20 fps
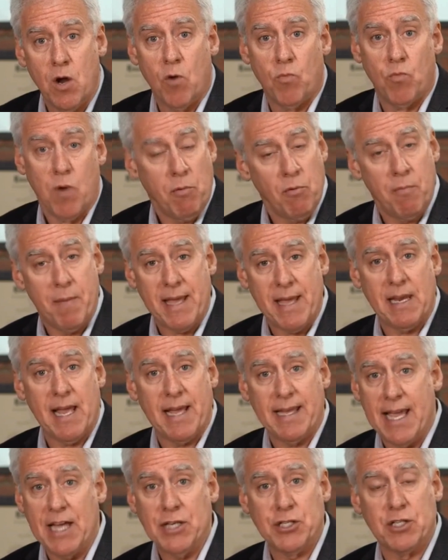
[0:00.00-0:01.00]
Rubber band
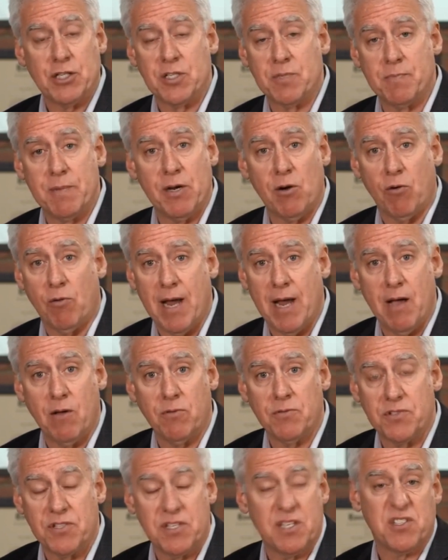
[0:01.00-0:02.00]
ligation's been
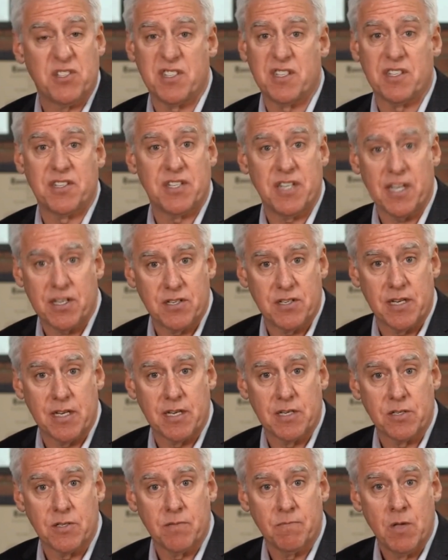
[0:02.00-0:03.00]
around since the
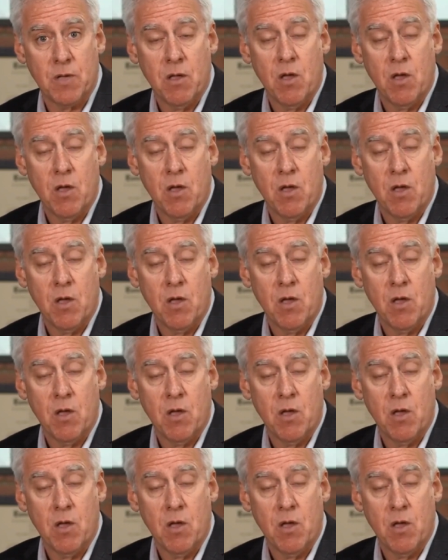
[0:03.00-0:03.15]
60s.